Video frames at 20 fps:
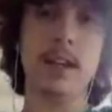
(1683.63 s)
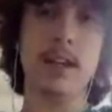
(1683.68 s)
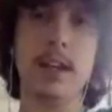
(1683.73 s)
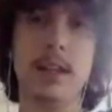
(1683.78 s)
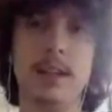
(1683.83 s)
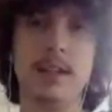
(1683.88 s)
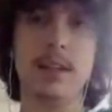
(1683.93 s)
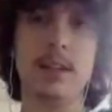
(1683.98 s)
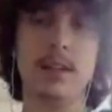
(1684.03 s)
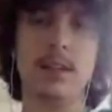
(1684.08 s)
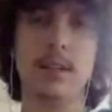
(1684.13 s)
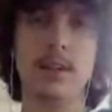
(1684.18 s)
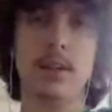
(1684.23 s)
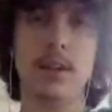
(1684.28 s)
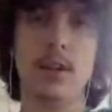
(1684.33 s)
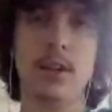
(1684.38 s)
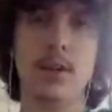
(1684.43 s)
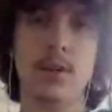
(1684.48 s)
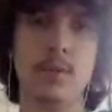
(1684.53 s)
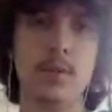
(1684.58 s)
had
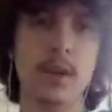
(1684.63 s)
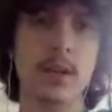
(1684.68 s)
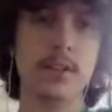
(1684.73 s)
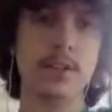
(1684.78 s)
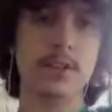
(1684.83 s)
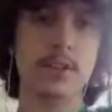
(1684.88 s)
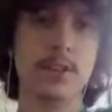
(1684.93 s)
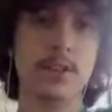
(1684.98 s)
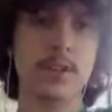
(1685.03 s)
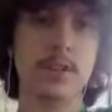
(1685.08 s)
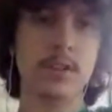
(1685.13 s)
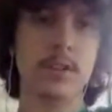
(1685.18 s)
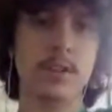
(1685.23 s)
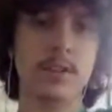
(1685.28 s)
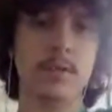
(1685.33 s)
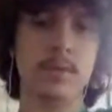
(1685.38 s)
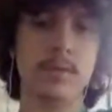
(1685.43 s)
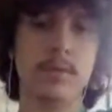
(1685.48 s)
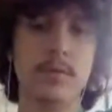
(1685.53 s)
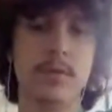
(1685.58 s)

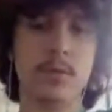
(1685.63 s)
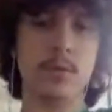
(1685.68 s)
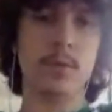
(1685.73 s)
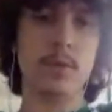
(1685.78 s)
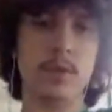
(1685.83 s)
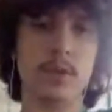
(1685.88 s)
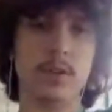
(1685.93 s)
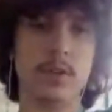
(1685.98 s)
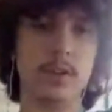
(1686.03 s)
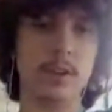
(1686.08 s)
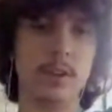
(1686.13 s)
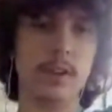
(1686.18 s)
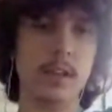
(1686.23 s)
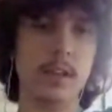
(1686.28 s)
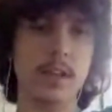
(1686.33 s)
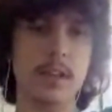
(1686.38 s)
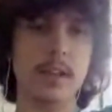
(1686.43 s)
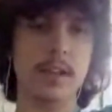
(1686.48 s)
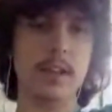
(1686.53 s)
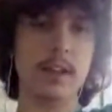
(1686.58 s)
registered for
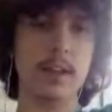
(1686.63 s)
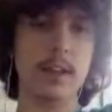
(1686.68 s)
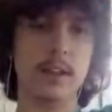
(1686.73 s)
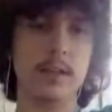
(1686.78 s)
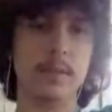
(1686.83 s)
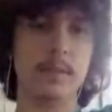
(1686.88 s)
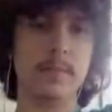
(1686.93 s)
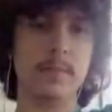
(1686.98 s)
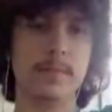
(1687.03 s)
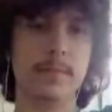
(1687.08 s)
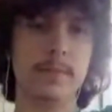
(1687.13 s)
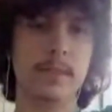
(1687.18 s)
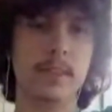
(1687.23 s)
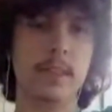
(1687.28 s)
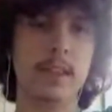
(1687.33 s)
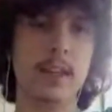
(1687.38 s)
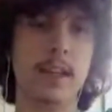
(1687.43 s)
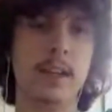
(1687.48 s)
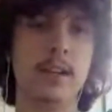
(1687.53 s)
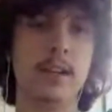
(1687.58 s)
the
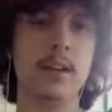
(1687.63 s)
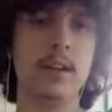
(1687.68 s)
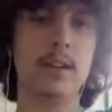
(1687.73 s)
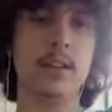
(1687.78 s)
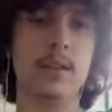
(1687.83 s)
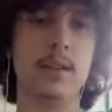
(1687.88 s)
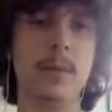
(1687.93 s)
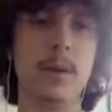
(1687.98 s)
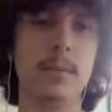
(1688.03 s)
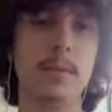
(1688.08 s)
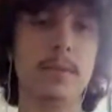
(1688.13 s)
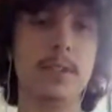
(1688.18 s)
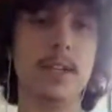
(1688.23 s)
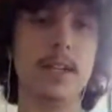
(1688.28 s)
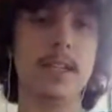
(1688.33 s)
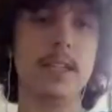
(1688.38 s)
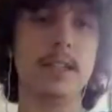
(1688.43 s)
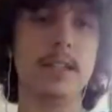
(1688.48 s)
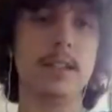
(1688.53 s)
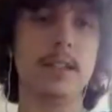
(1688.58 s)
thing on the
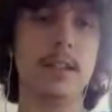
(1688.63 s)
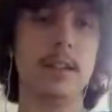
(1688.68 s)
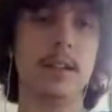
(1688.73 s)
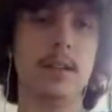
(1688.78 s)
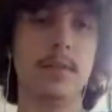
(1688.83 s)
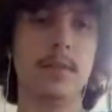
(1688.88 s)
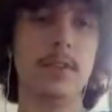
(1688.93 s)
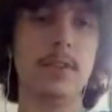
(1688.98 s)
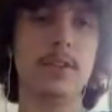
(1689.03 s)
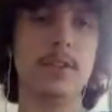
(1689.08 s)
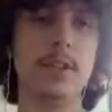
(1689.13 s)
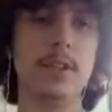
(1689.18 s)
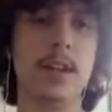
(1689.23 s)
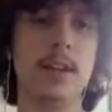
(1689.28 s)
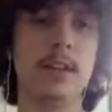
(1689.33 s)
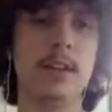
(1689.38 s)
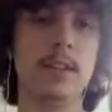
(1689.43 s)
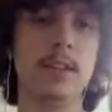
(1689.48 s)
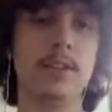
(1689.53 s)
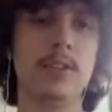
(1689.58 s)
website for the
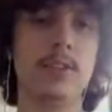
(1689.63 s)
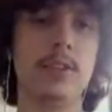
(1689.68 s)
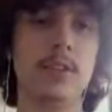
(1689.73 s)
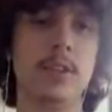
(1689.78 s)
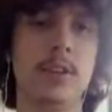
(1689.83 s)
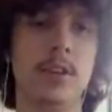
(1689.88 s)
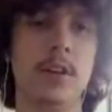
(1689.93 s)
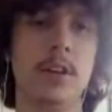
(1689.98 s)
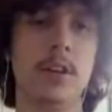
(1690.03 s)
challenge,